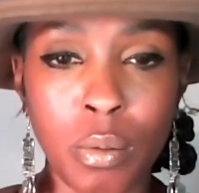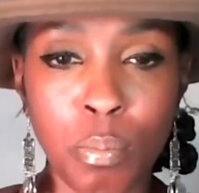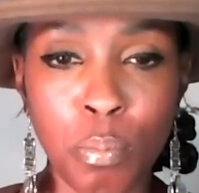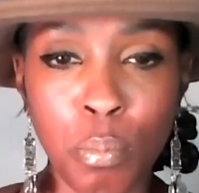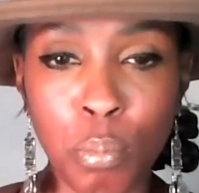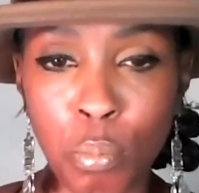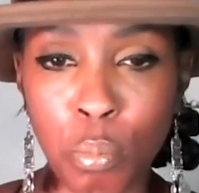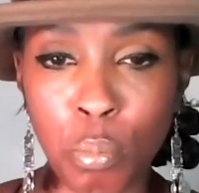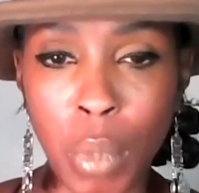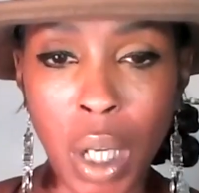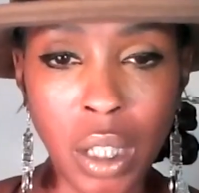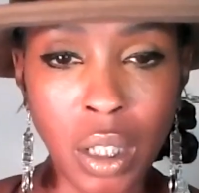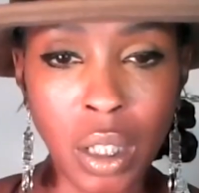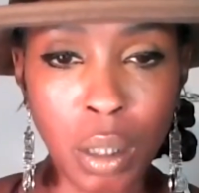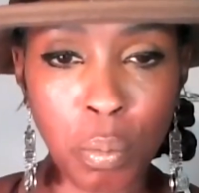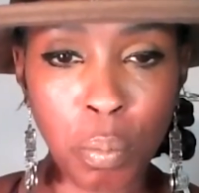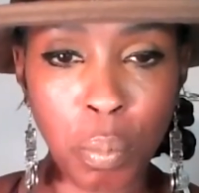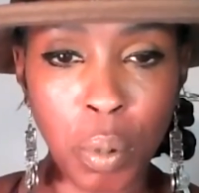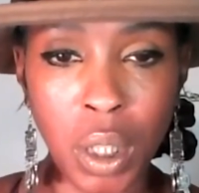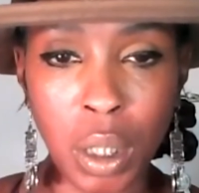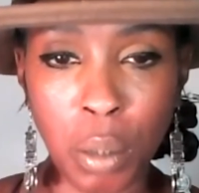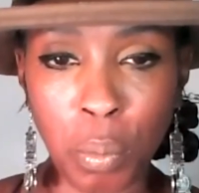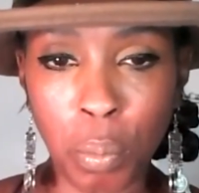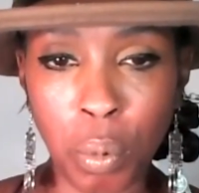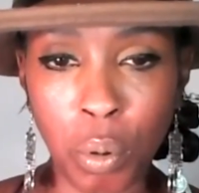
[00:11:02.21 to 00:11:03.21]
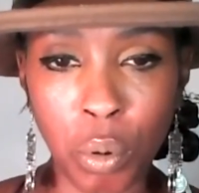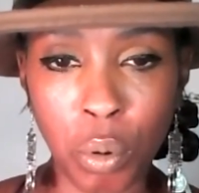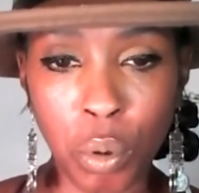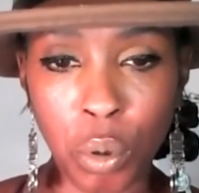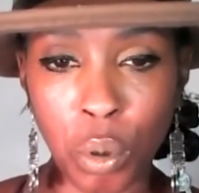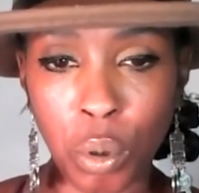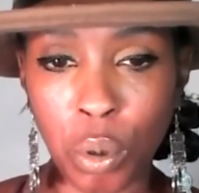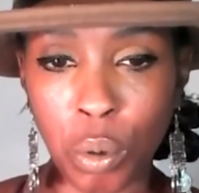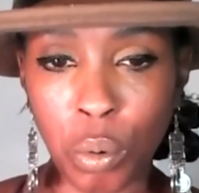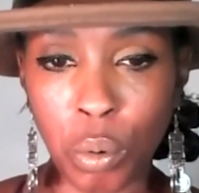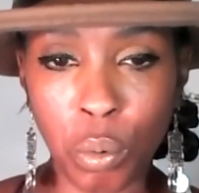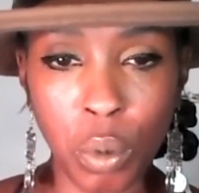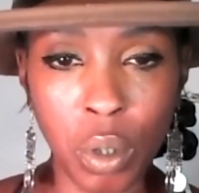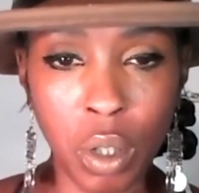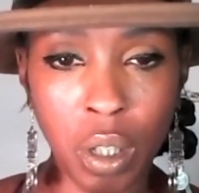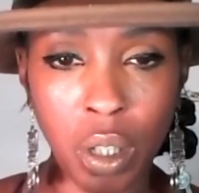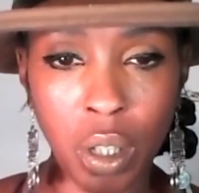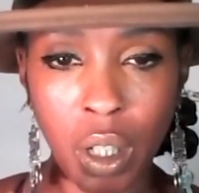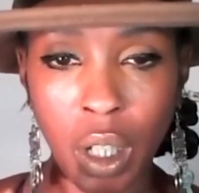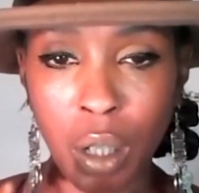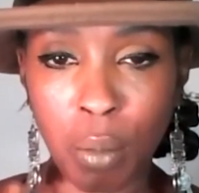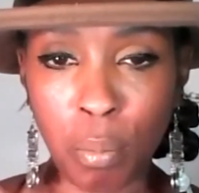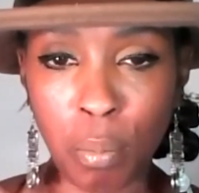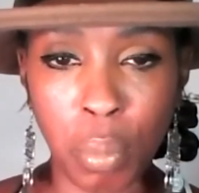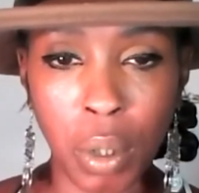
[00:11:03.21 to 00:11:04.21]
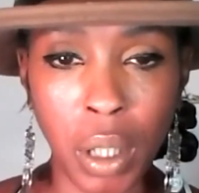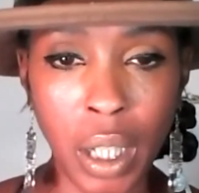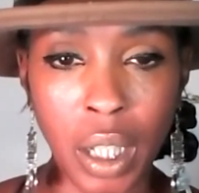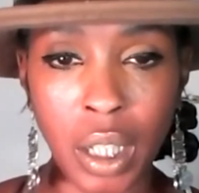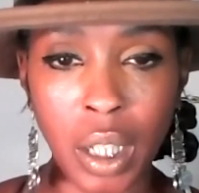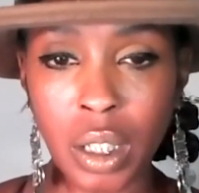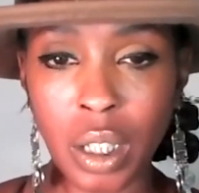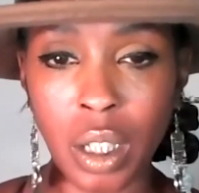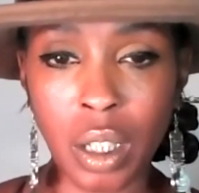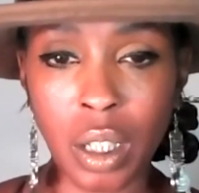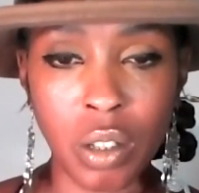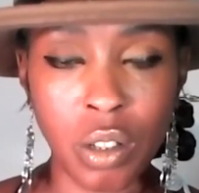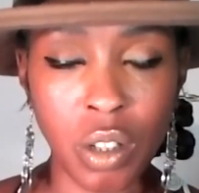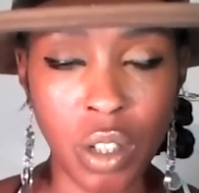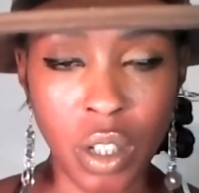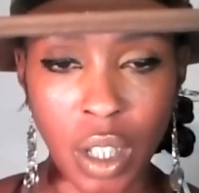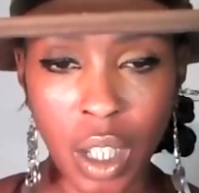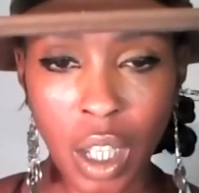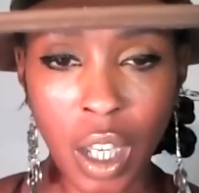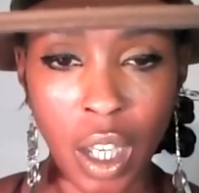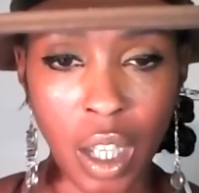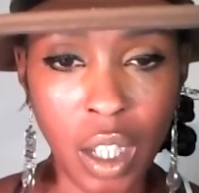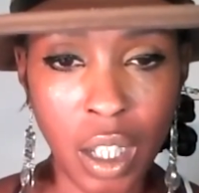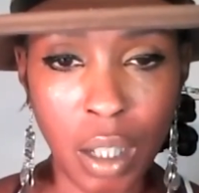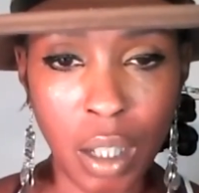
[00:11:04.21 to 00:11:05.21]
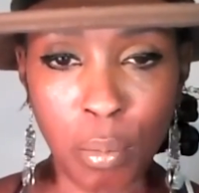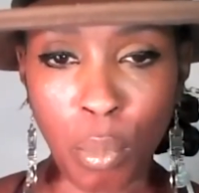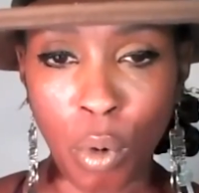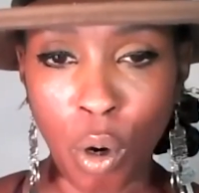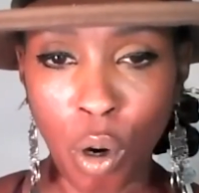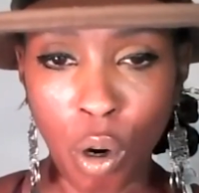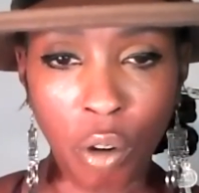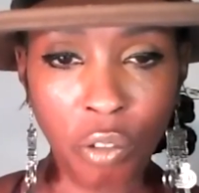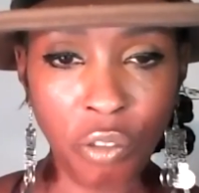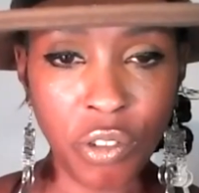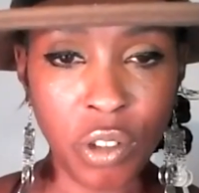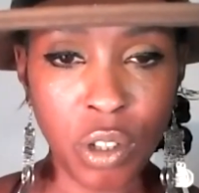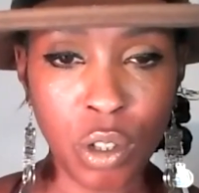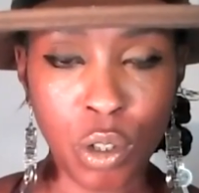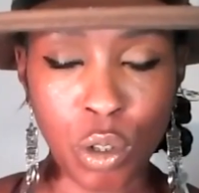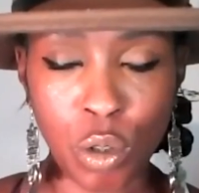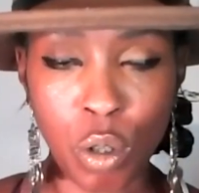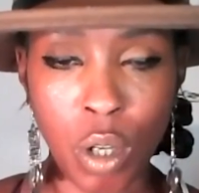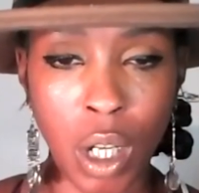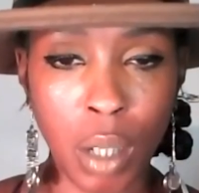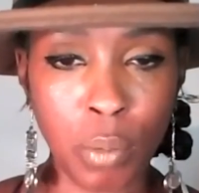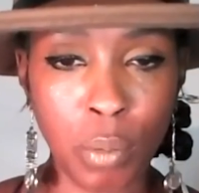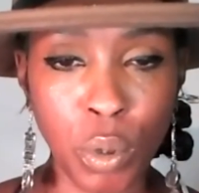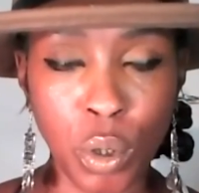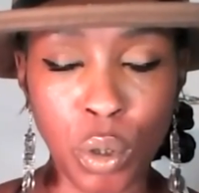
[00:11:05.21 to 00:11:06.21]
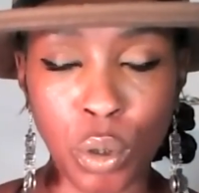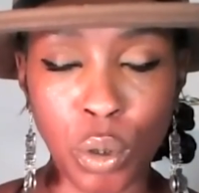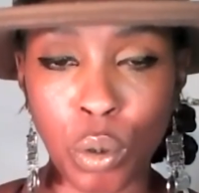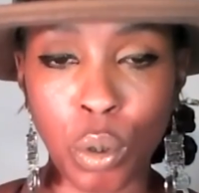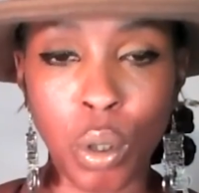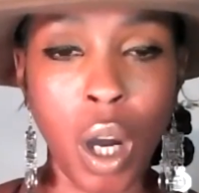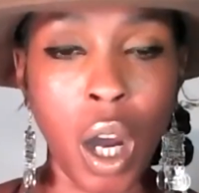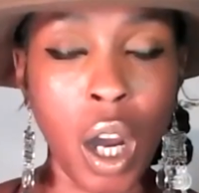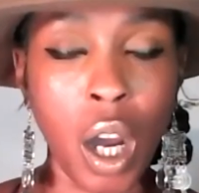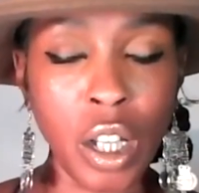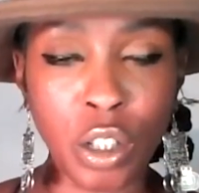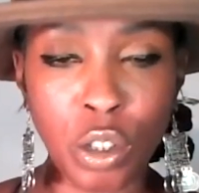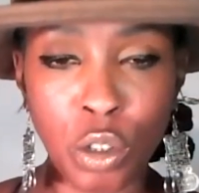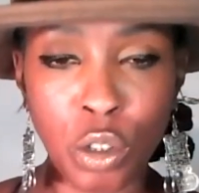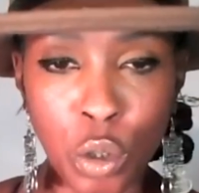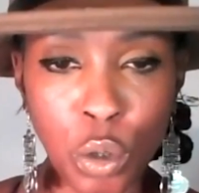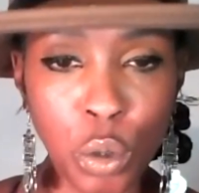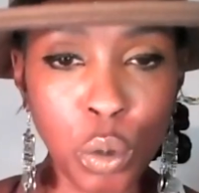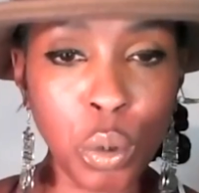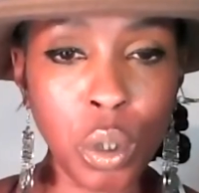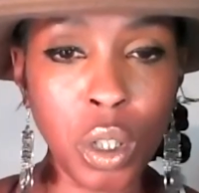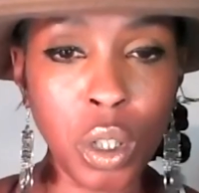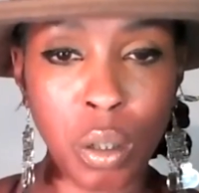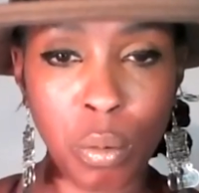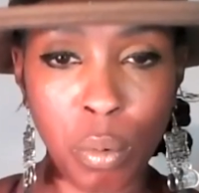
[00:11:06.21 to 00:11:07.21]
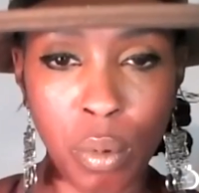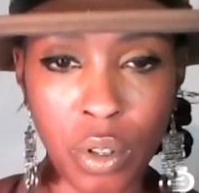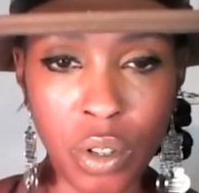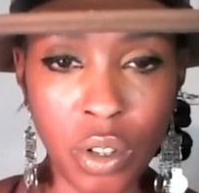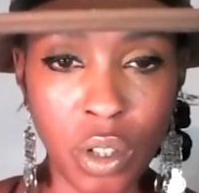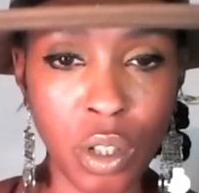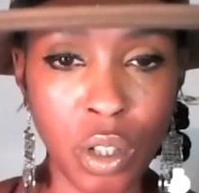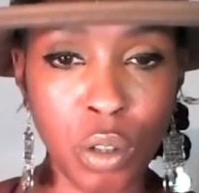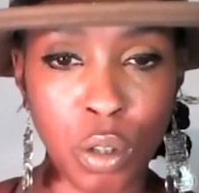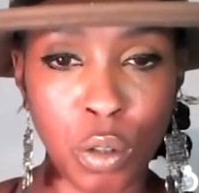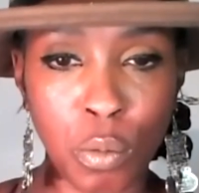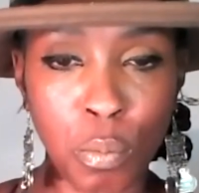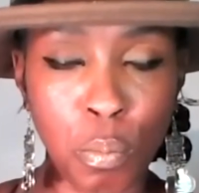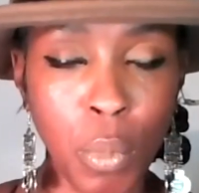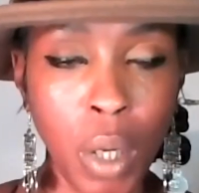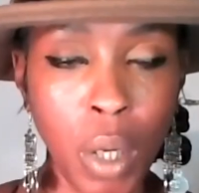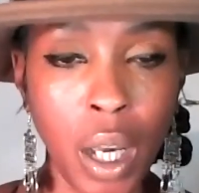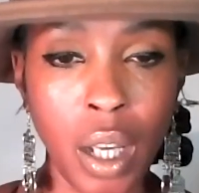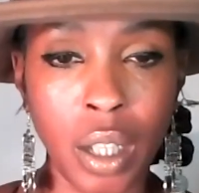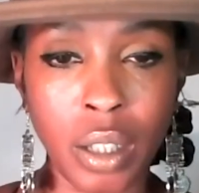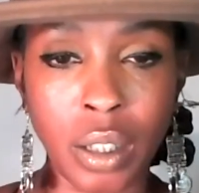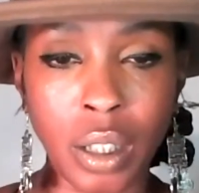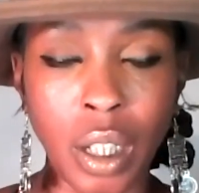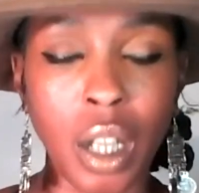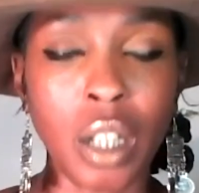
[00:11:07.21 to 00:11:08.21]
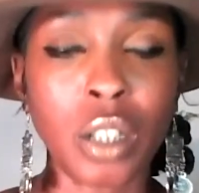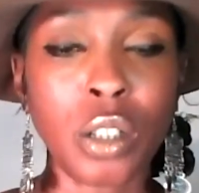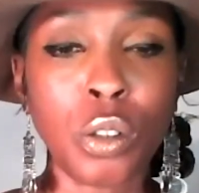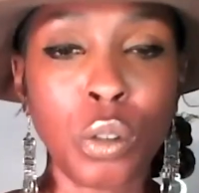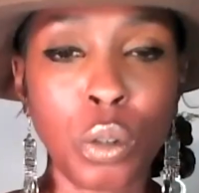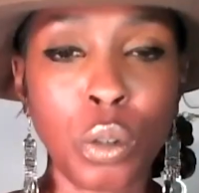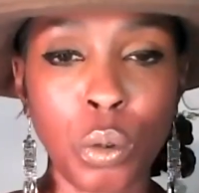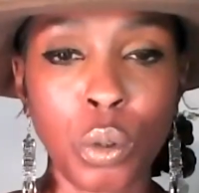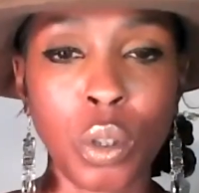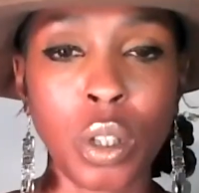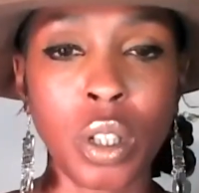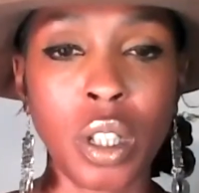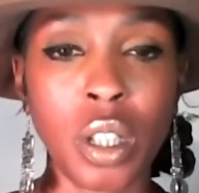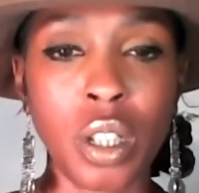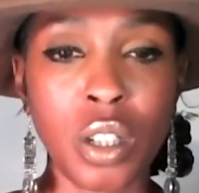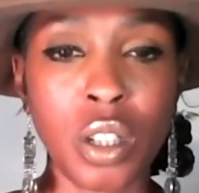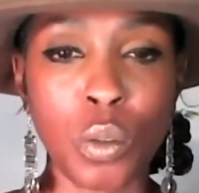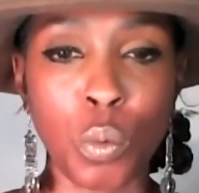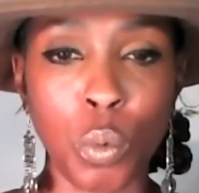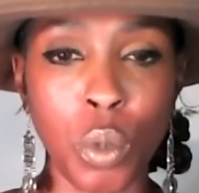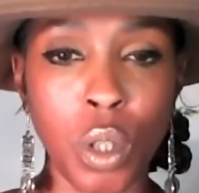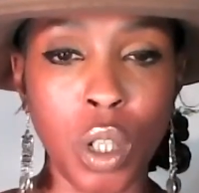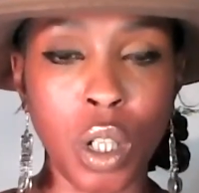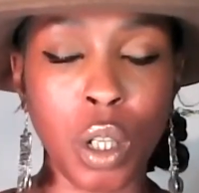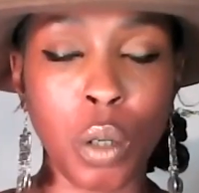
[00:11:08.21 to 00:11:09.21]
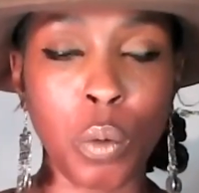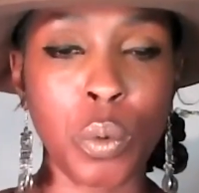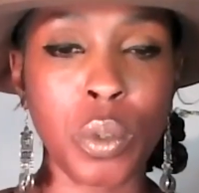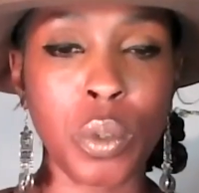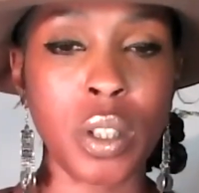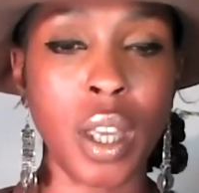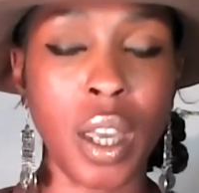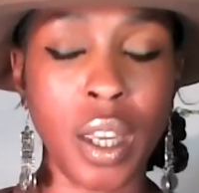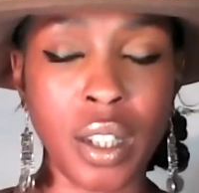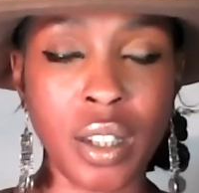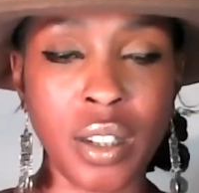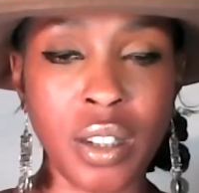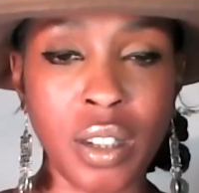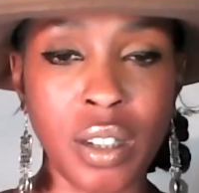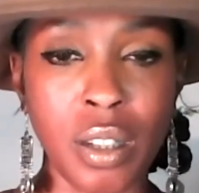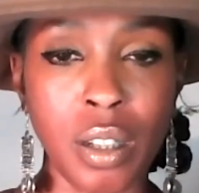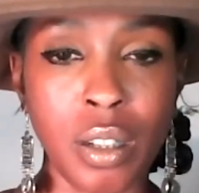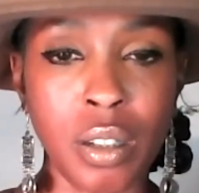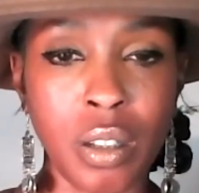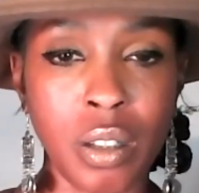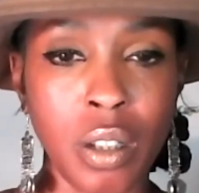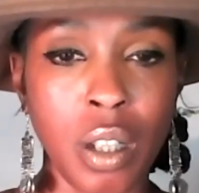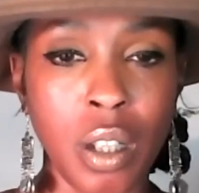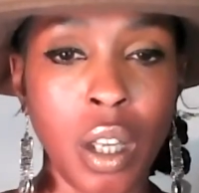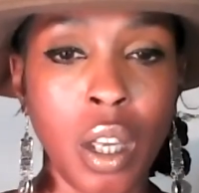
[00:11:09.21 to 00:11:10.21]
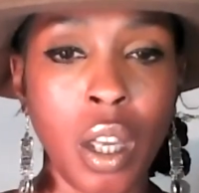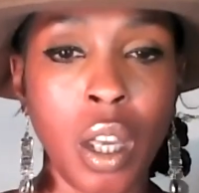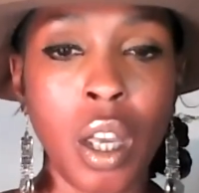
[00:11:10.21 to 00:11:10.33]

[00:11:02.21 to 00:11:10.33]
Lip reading: Many people were complaining to get him off the tribunal. I knew he was a good man. I knew that his work was excellent.